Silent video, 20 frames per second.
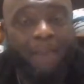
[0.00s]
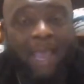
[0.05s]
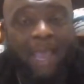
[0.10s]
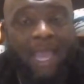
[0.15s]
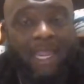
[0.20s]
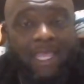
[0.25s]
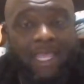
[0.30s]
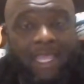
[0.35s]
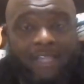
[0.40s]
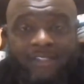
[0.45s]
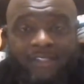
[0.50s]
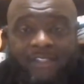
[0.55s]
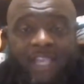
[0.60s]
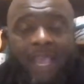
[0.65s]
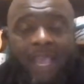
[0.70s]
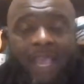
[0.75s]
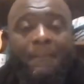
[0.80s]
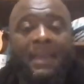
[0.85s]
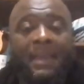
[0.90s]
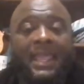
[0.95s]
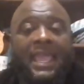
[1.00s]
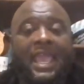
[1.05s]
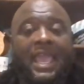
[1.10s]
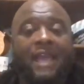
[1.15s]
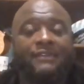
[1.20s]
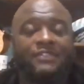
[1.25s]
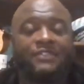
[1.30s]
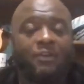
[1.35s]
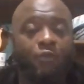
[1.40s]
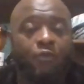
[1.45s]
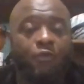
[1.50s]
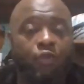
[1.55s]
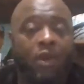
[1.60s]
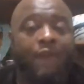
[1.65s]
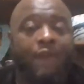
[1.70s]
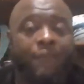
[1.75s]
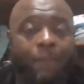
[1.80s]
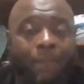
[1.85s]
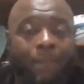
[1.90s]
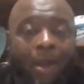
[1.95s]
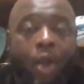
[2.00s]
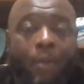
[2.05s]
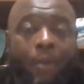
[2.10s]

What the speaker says: here say, I may have some rough moments